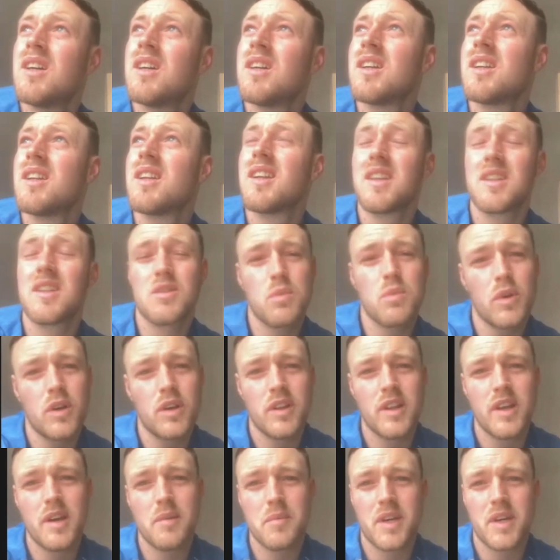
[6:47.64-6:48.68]
It's one
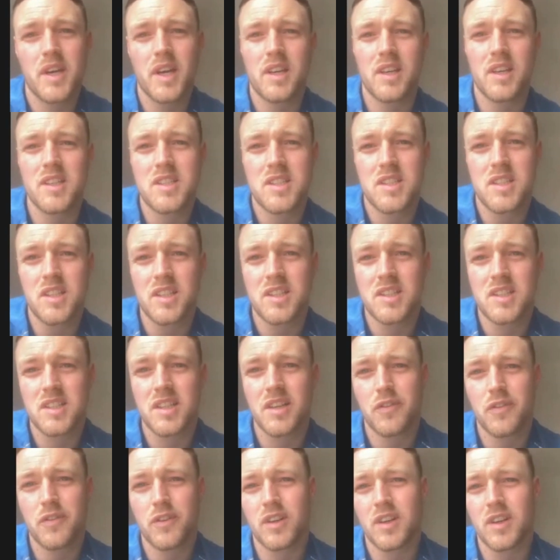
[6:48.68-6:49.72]
of them again. It's
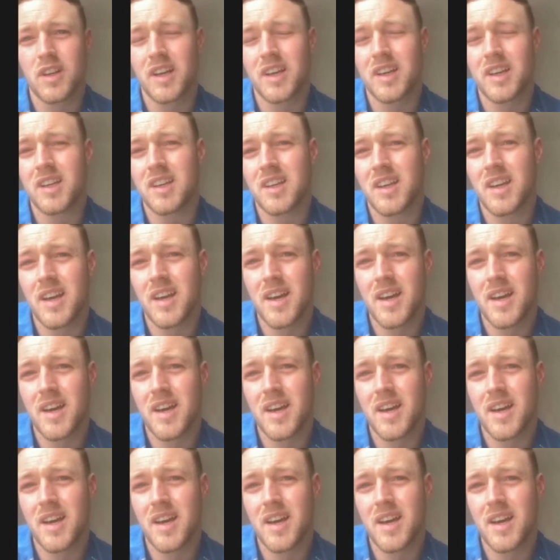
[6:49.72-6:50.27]
different. Like